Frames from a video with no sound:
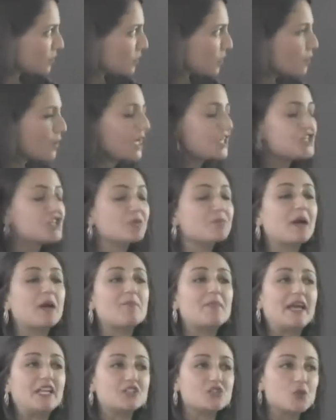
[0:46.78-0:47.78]
watching my
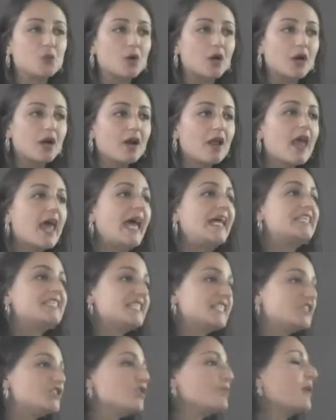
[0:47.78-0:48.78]
mentor and
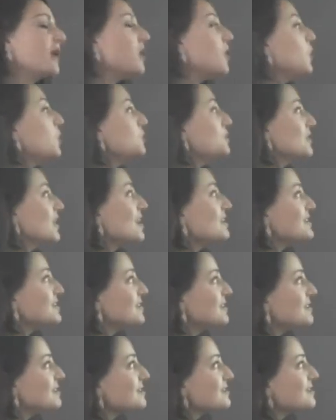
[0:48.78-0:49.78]
teaching my own
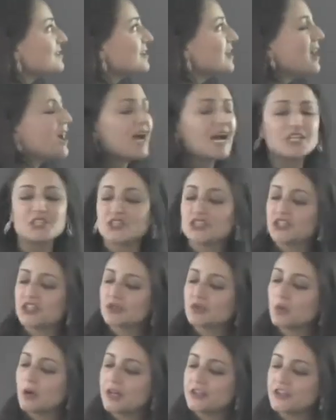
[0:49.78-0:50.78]
lessons, I
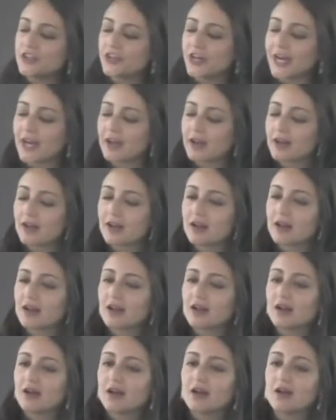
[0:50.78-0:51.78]
started wondering,
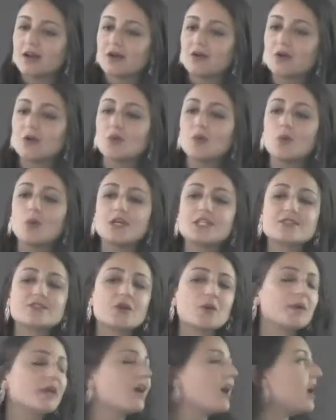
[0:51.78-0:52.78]
what is
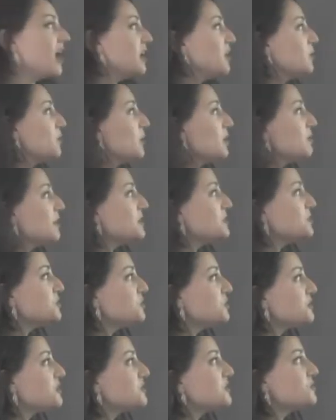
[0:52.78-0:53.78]
going on when my
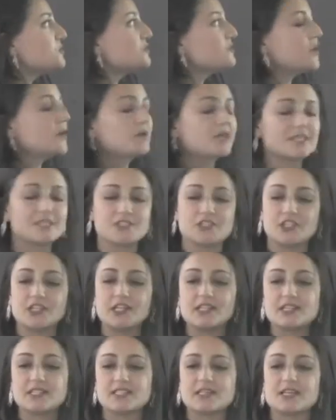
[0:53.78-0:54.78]
students lose focus
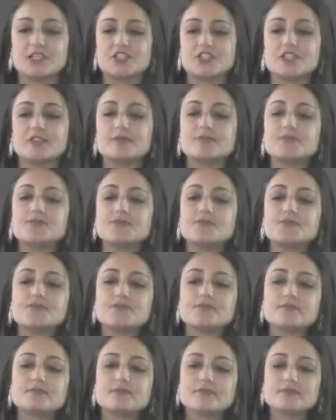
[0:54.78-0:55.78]
during discussion?
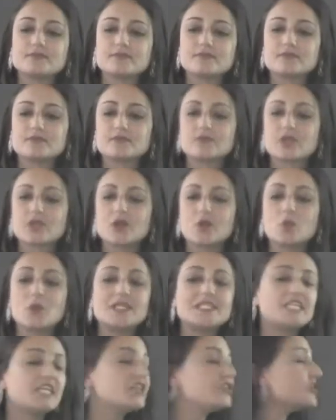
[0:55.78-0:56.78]
And
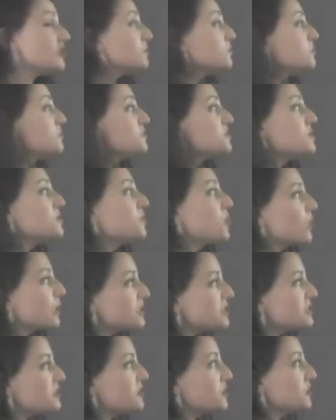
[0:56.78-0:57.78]
what teacher moves
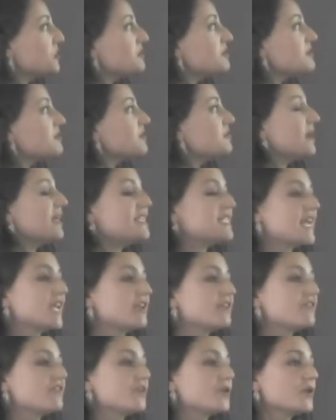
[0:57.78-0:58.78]
support students in
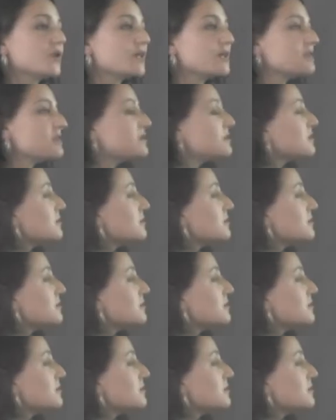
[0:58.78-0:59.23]
maintaining focus?